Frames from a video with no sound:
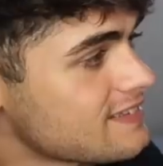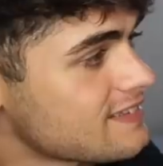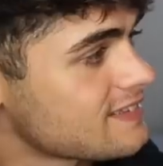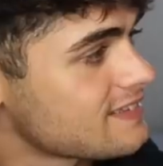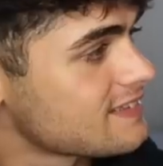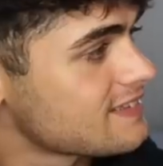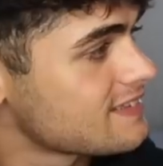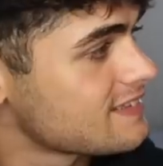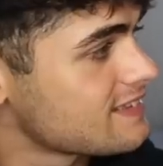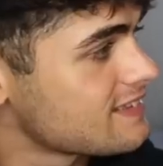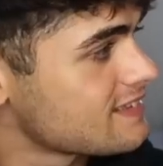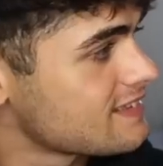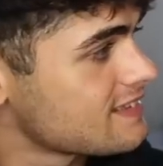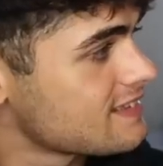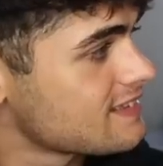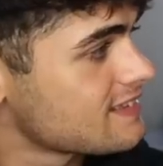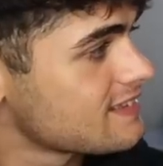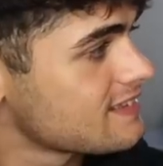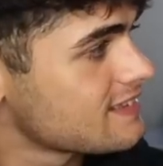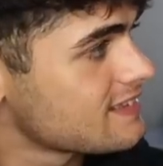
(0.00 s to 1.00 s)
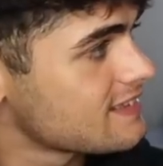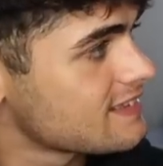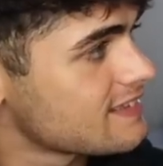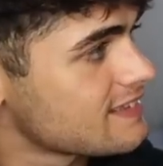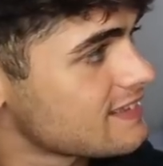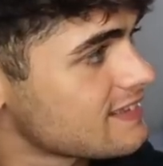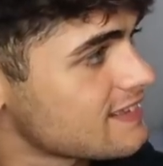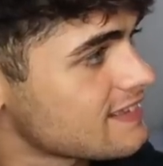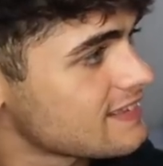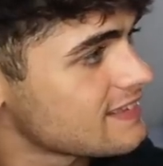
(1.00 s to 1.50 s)

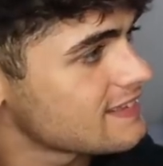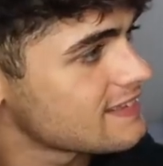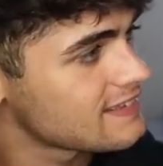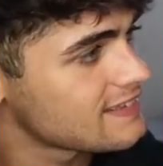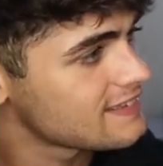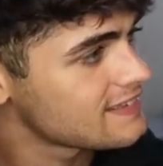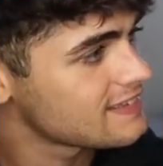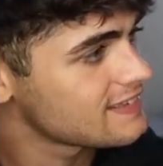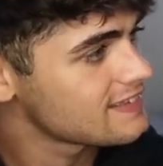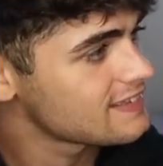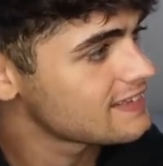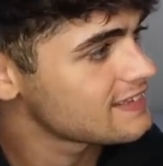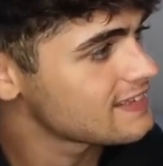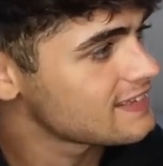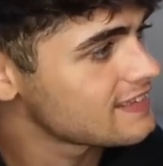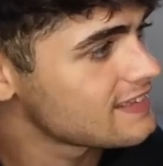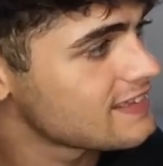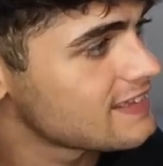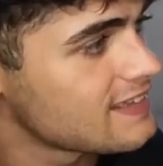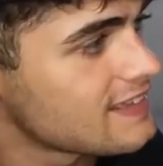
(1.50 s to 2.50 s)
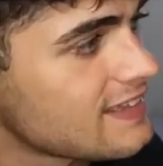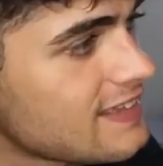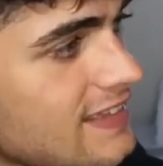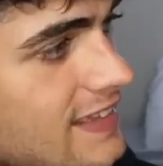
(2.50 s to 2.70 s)
(silent)